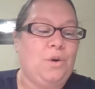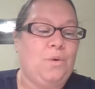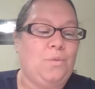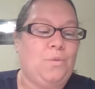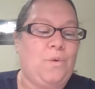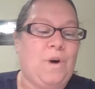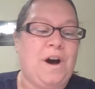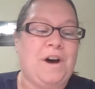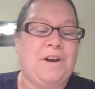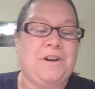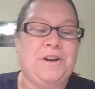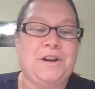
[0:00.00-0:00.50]

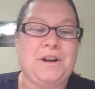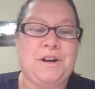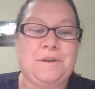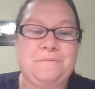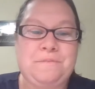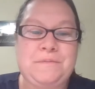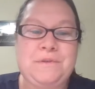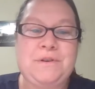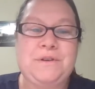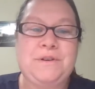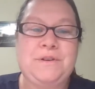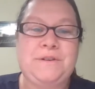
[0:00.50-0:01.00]
Water
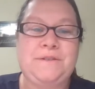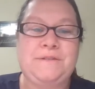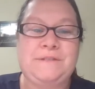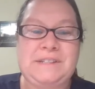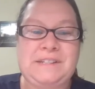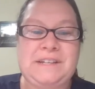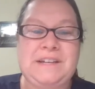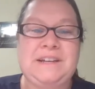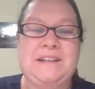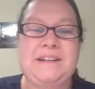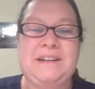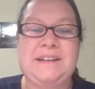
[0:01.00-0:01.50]
moves
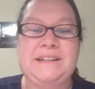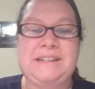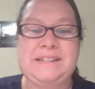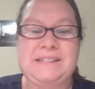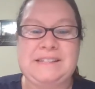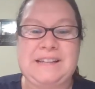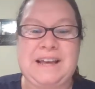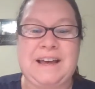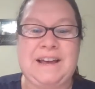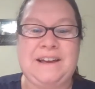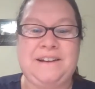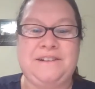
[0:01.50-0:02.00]
in a
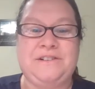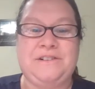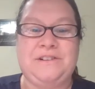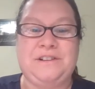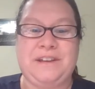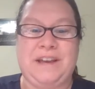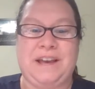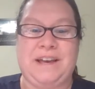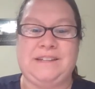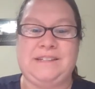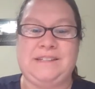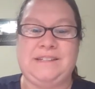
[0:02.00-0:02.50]
cycle,
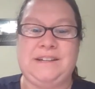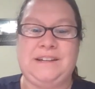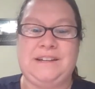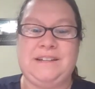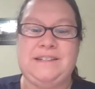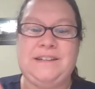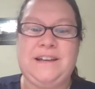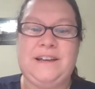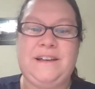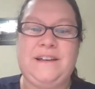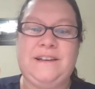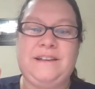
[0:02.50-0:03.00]
yes it
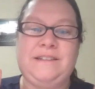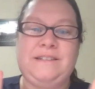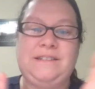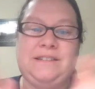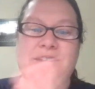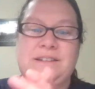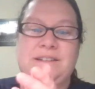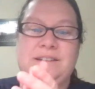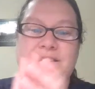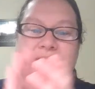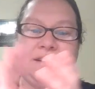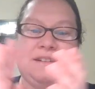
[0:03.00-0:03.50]
does.
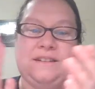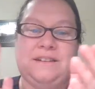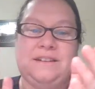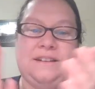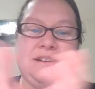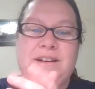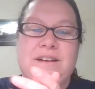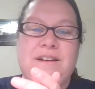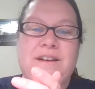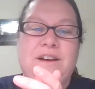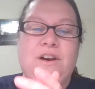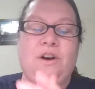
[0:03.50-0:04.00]

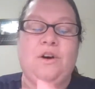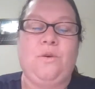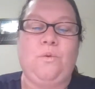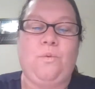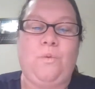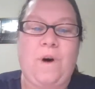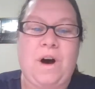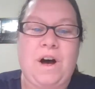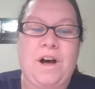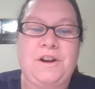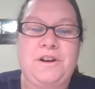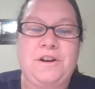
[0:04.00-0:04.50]

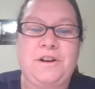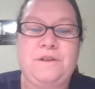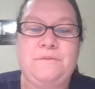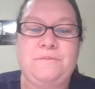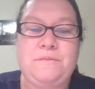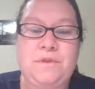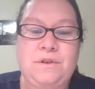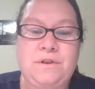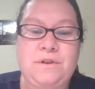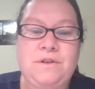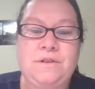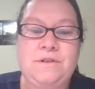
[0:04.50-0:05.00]
Water
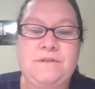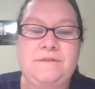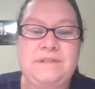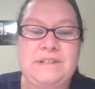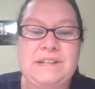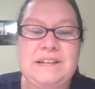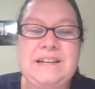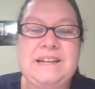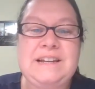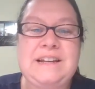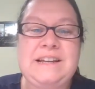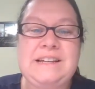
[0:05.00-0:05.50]
moves
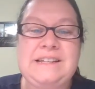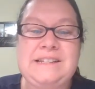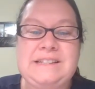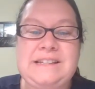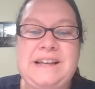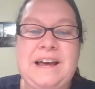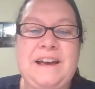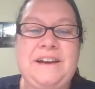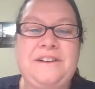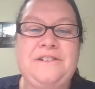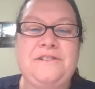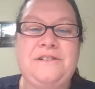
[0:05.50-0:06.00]
in a
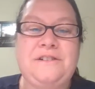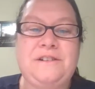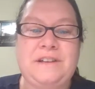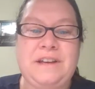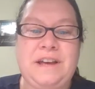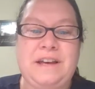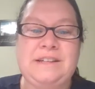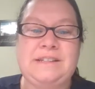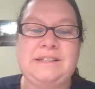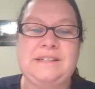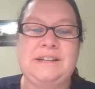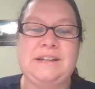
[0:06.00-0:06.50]
cycle,
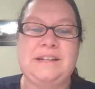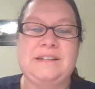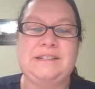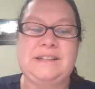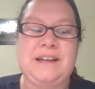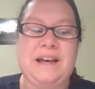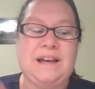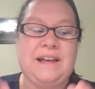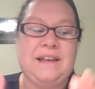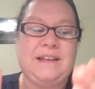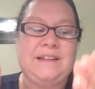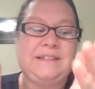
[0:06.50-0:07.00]
yes it
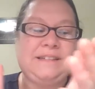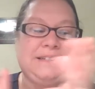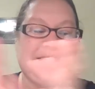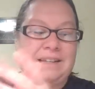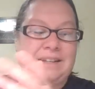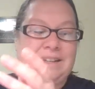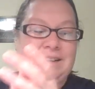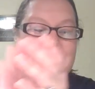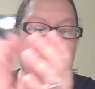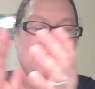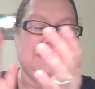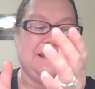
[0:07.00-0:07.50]
does.
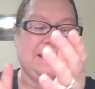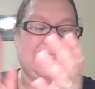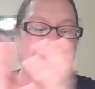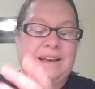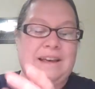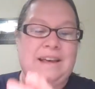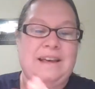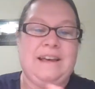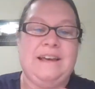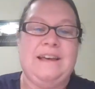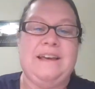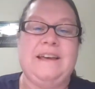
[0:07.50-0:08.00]

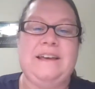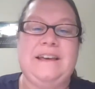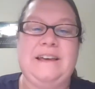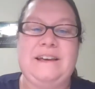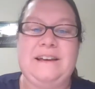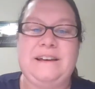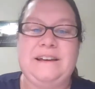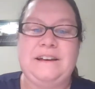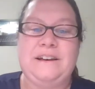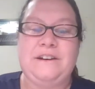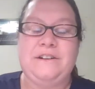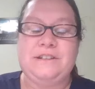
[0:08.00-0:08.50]

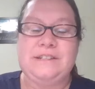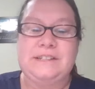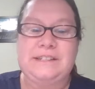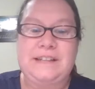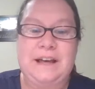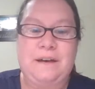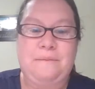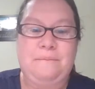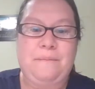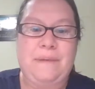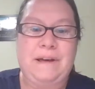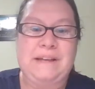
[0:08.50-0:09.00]
It goes
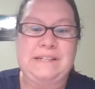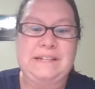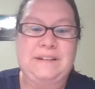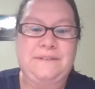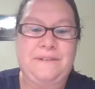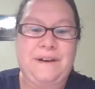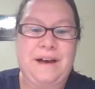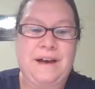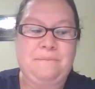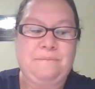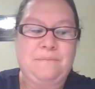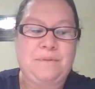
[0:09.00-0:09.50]
up as
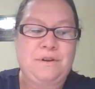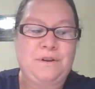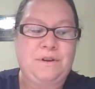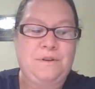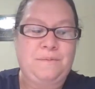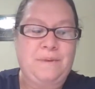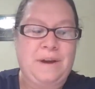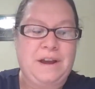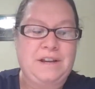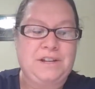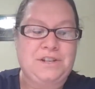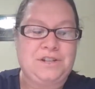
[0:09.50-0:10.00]

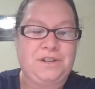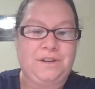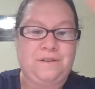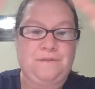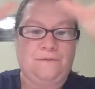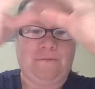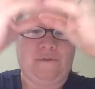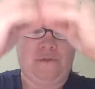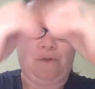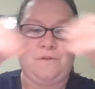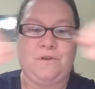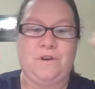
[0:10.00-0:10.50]
evaporation,
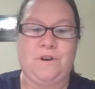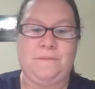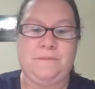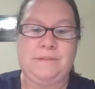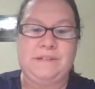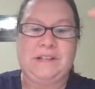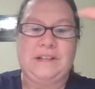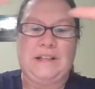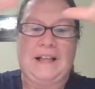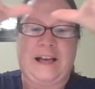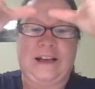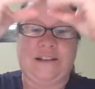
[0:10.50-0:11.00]
forms
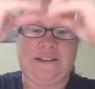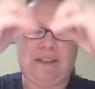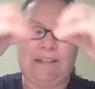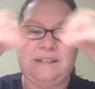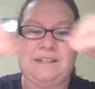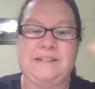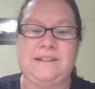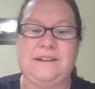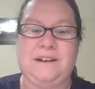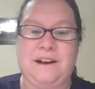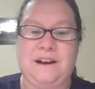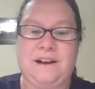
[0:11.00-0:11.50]
clouds
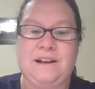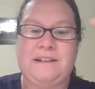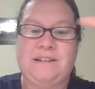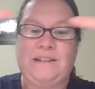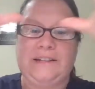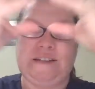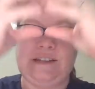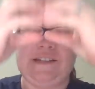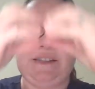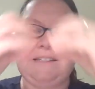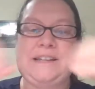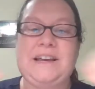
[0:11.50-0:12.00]
as
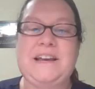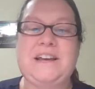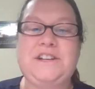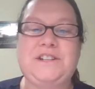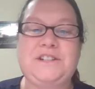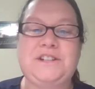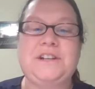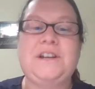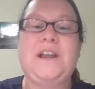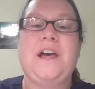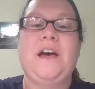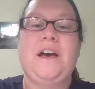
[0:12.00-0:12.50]

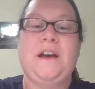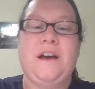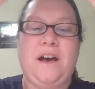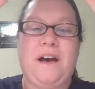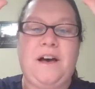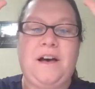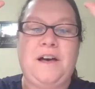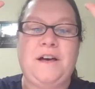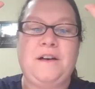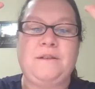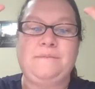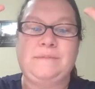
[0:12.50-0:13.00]
condensation,
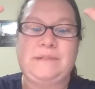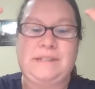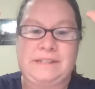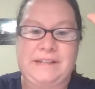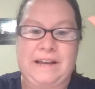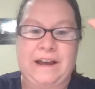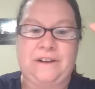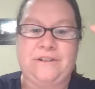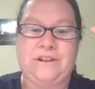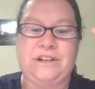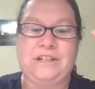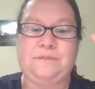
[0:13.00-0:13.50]
comes
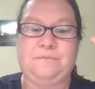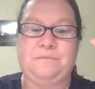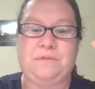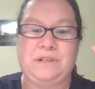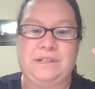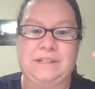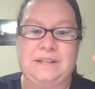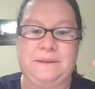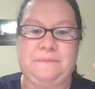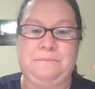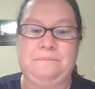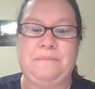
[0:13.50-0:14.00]
down as
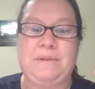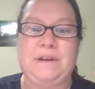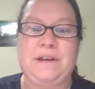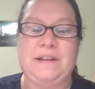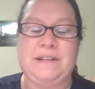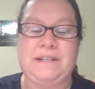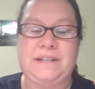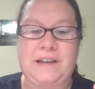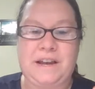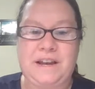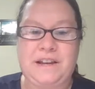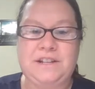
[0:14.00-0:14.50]

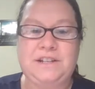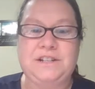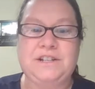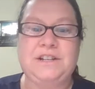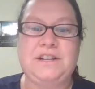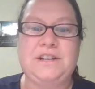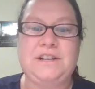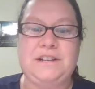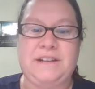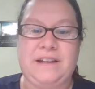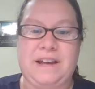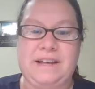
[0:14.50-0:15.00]

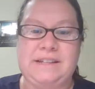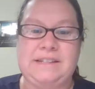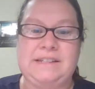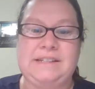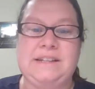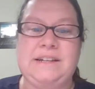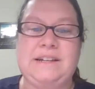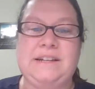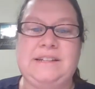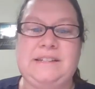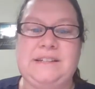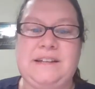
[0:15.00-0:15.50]
precipitation, yes
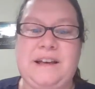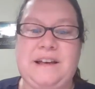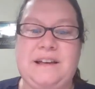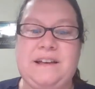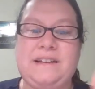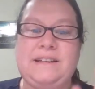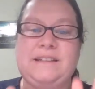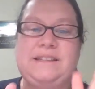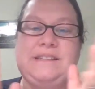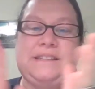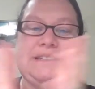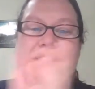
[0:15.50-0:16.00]
it
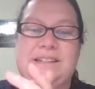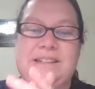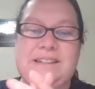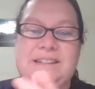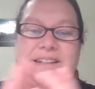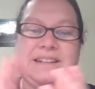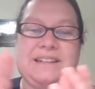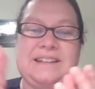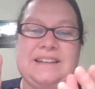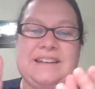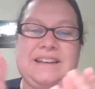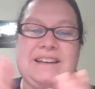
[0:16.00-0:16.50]
does.
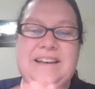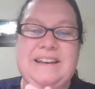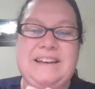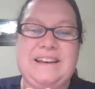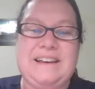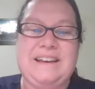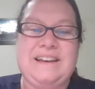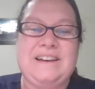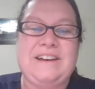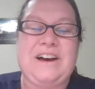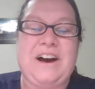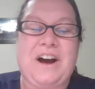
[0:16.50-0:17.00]
All
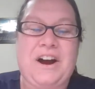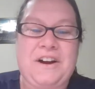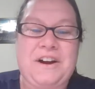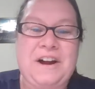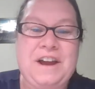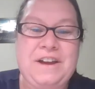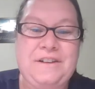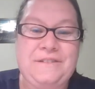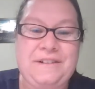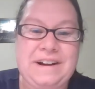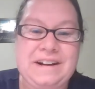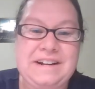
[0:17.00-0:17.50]
right,
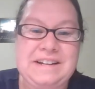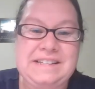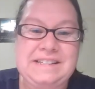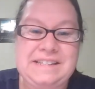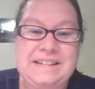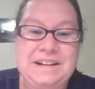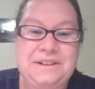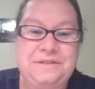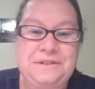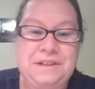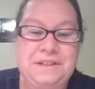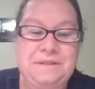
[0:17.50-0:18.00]
you ready to
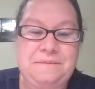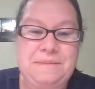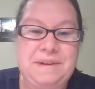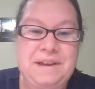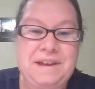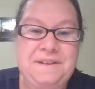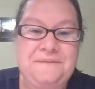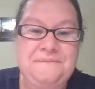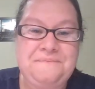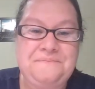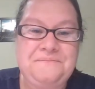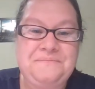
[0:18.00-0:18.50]
sing with
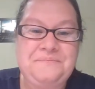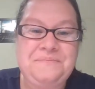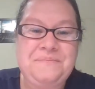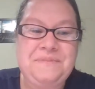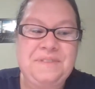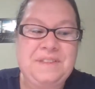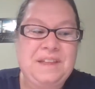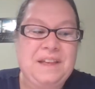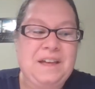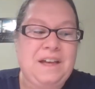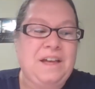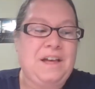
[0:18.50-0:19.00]
me?
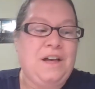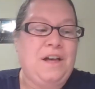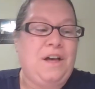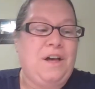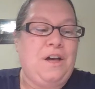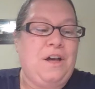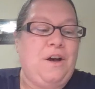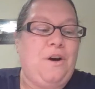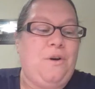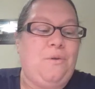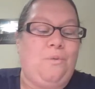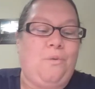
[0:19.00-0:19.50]

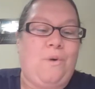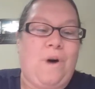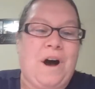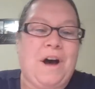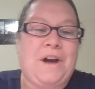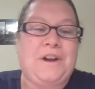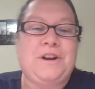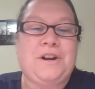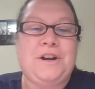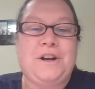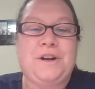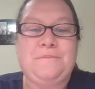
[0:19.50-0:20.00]

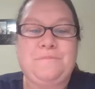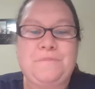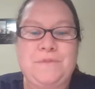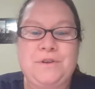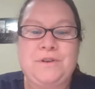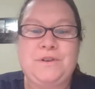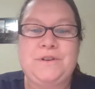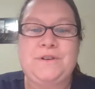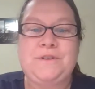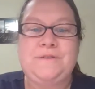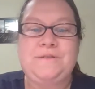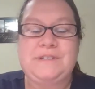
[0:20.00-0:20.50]
Water
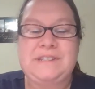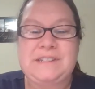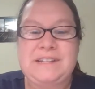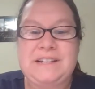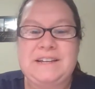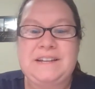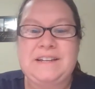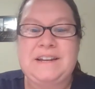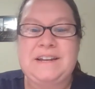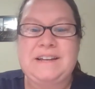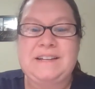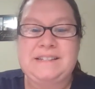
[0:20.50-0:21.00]
moves
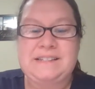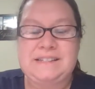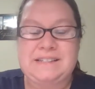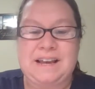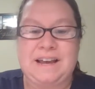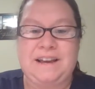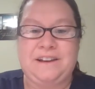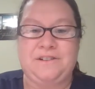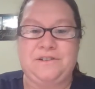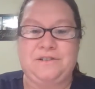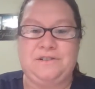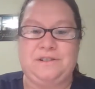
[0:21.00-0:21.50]
in a
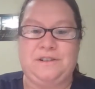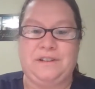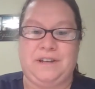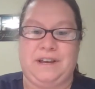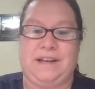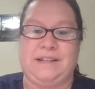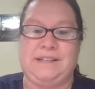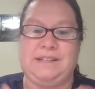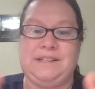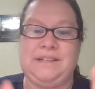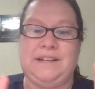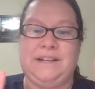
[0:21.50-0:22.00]
cycle,
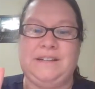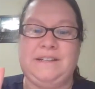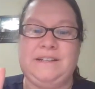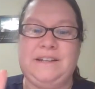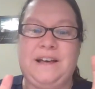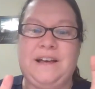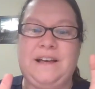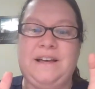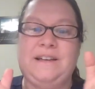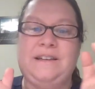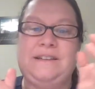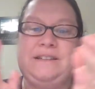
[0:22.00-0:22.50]
yes it
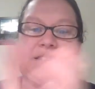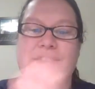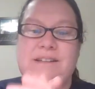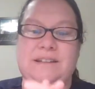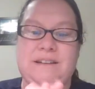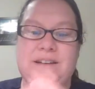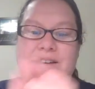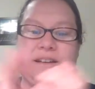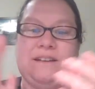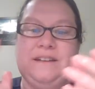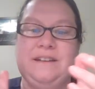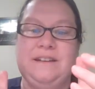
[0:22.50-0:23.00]
does.
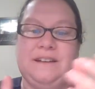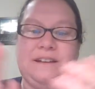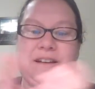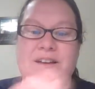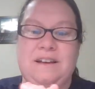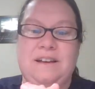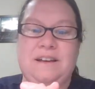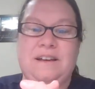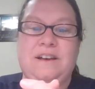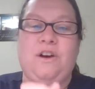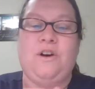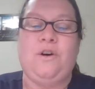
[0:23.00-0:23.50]

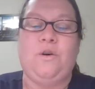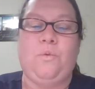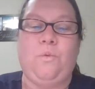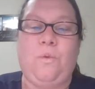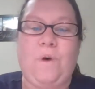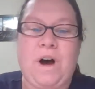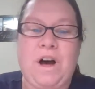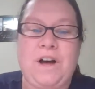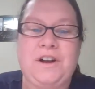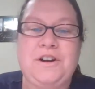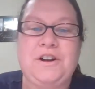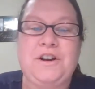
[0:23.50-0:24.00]

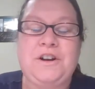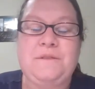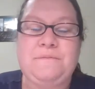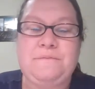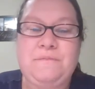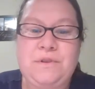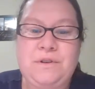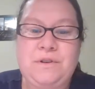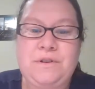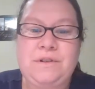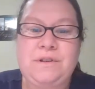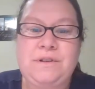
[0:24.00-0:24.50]
Water
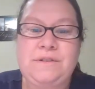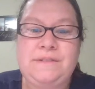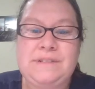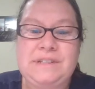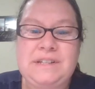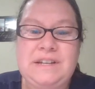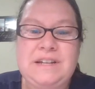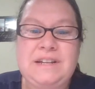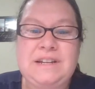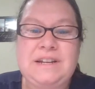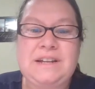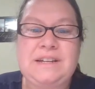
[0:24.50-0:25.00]
moves
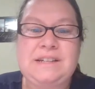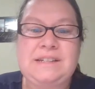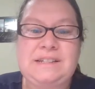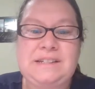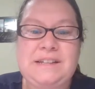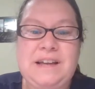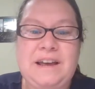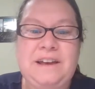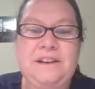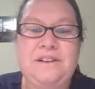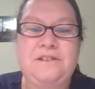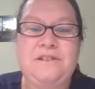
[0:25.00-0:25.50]
in a
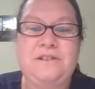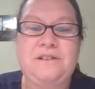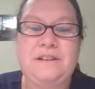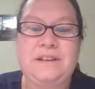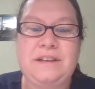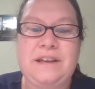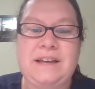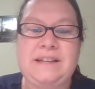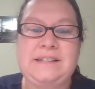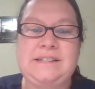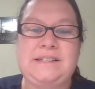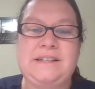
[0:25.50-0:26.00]
cycle,
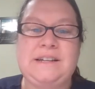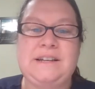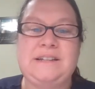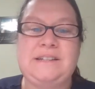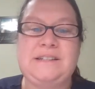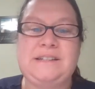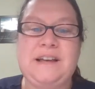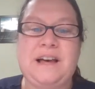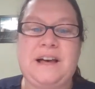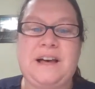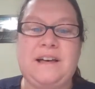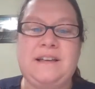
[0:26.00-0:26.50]
yes it
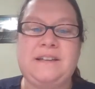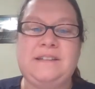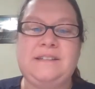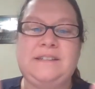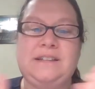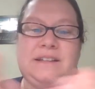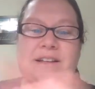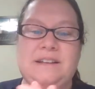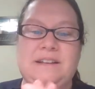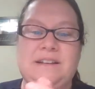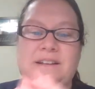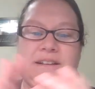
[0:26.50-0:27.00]

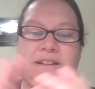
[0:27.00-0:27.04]
does.